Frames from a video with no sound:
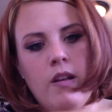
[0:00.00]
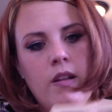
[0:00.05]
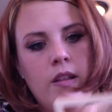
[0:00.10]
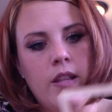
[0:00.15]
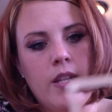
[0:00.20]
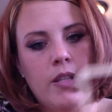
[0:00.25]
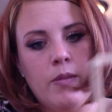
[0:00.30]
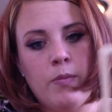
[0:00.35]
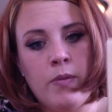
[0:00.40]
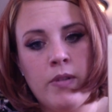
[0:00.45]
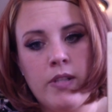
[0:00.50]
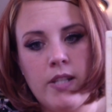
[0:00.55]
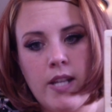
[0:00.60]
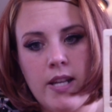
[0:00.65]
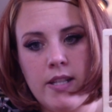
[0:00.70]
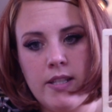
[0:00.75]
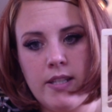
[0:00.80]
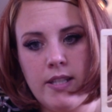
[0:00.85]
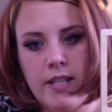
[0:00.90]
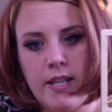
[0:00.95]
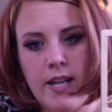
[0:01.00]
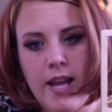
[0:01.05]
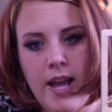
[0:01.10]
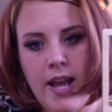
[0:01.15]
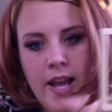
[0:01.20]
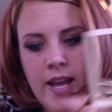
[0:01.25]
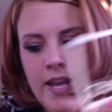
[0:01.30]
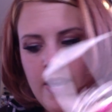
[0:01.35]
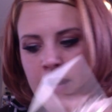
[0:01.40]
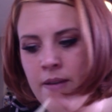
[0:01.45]
This one says
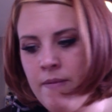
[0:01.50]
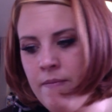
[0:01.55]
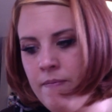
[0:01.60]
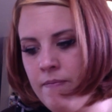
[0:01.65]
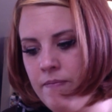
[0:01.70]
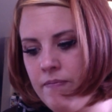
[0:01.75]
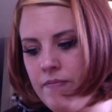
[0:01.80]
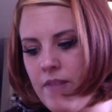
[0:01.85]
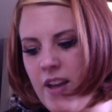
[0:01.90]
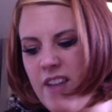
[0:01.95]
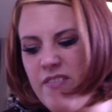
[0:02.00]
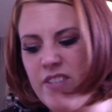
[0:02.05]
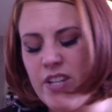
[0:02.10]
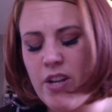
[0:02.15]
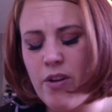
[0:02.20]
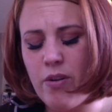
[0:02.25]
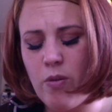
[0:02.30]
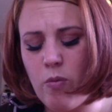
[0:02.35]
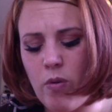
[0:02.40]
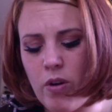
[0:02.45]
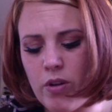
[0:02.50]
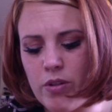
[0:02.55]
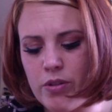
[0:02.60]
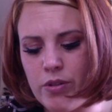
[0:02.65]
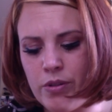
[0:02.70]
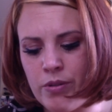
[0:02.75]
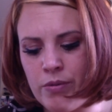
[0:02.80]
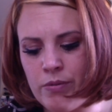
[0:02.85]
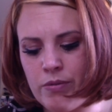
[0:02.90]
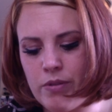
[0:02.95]
today. I have to go to work
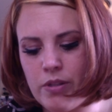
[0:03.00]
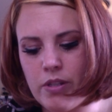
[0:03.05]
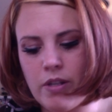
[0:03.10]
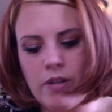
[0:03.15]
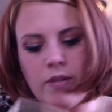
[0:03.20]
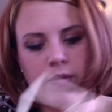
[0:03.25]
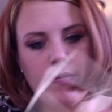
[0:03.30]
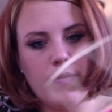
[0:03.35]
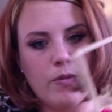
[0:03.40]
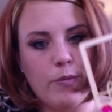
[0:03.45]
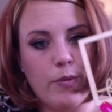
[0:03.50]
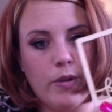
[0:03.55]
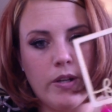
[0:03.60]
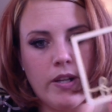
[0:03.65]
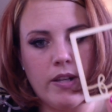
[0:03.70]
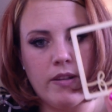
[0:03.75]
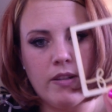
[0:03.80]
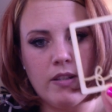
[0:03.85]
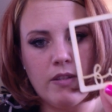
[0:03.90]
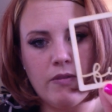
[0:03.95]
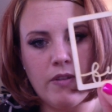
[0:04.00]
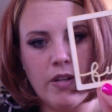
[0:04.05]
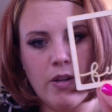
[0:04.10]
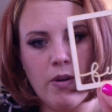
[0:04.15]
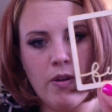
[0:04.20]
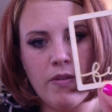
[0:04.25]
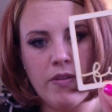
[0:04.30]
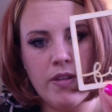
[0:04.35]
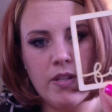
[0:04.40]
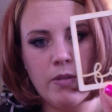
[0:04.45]
soon, so I just wanted to get this
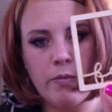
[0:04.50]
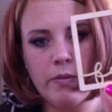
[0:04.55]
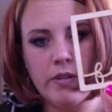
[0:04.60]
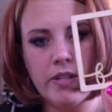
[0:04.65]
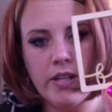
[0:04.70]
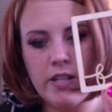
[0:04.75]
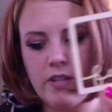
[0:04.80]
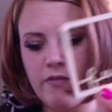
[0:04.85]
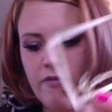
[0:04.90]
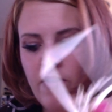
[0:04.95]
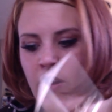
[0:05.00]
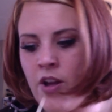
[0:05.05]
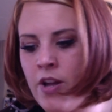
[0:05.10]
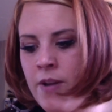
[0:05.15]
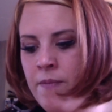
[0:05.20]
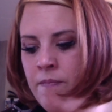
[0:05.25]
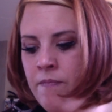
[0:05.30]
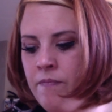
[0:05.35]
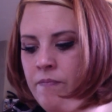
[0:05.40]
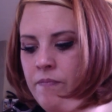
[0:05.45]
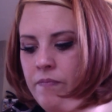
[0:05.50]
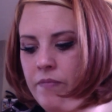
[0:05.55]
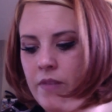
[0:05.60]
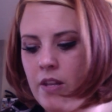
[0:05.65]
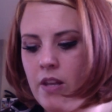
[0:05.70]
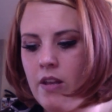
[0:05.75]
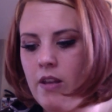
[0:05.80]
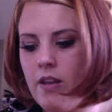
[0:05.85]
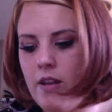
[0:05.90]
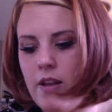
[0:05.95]
video. This one says fun.
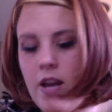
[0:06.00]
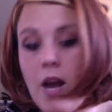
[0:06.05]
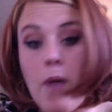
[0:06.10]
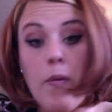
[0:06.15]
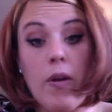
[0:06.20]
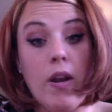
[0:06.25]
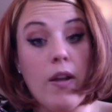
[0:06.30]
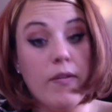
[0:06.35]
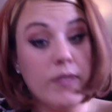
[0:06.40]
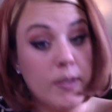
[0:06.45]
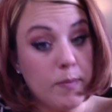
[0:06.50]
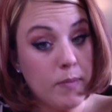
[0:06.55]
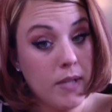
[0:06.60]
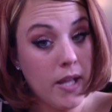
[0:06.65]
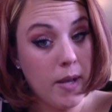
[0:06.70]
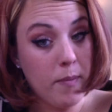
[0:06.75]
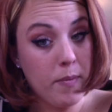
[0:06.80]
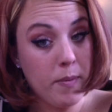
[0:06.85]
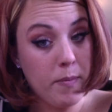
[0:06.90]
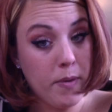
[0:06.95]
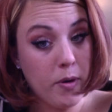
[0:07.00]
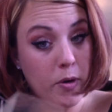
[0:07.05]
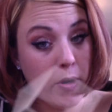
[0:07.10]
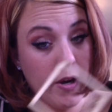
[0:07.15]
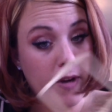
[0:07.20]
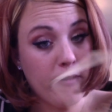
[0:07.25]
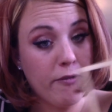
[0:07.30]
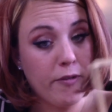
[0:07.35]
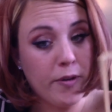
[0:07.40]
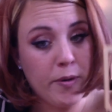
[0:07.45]
I would love to play up in my
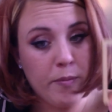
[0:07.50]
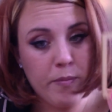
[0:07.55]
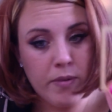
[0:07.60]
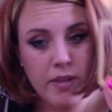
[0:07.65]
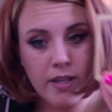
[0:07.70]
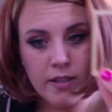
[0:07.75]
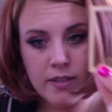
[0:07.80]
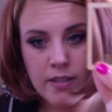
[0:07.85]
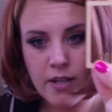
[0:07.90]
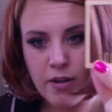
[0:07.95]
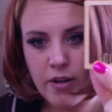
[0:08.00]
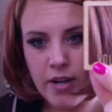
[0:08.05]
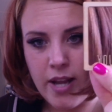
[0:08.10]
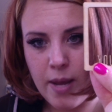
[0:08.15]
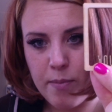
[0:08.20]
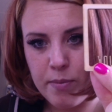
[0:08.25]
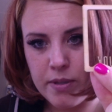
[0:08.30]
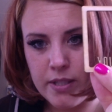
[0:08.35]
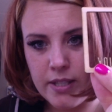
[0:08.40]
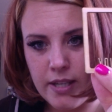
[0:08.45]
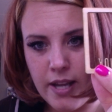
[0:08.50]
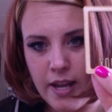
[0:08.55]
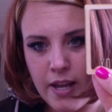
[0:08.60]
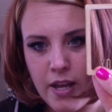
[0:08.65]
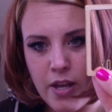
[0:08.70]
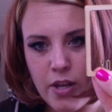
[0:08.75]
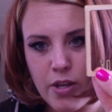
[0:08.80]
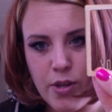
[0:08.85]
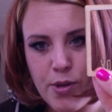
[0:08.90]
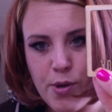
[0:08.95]
craft room, but that's not going to happen today.
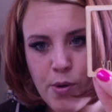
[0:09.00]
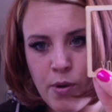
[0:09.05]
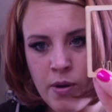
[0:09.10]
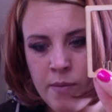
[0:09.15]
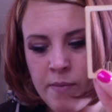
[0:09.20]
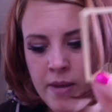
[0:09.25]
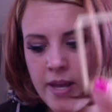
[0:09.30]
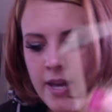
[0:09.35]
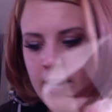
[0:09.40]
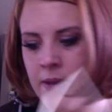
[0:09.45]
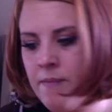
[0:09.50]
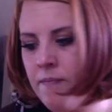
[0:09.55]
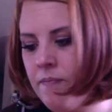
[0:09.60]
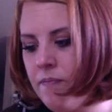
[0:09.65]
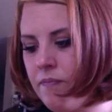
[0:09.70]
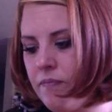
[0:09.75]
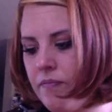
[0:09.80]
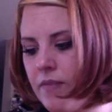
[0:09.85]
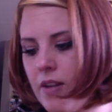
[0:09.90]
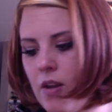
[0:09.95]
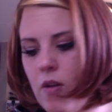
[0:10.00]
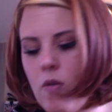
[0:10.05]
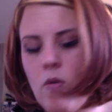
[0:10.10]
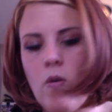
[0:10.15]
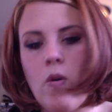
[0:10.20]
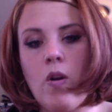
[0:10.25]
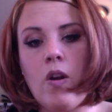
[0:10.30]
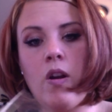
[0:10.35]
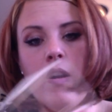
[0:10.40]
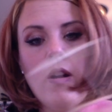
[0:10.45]
You and me,
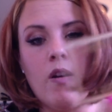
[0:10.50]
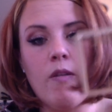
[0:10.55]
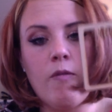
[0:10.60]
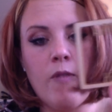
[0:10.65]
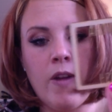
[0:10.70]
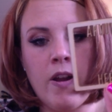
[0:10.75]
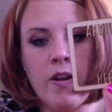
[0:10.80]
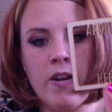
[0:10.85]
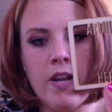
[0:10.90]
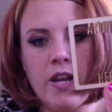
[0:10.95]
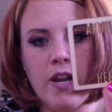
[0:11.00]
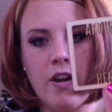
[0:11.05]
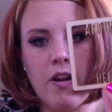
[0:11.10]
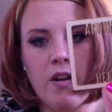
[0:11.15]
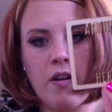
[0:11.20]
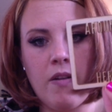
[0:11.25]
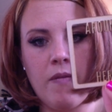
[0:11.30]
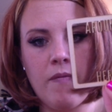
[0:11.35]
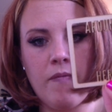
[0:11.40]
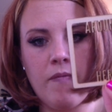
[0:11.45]
or around here.